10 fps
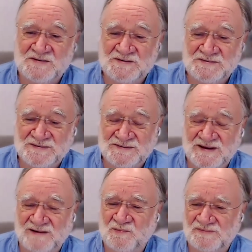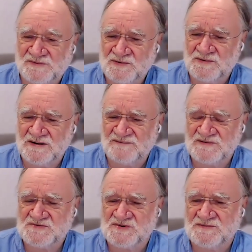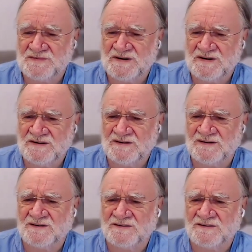Good. And do you live in Germany?